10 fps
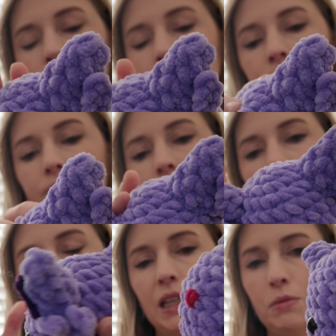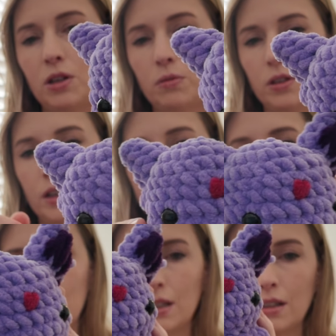Let me know what you guys
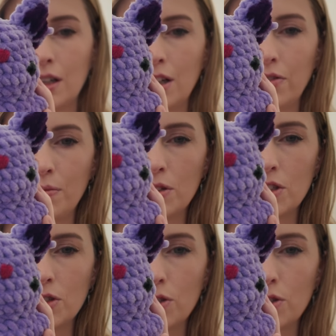think. I don't know if I'm just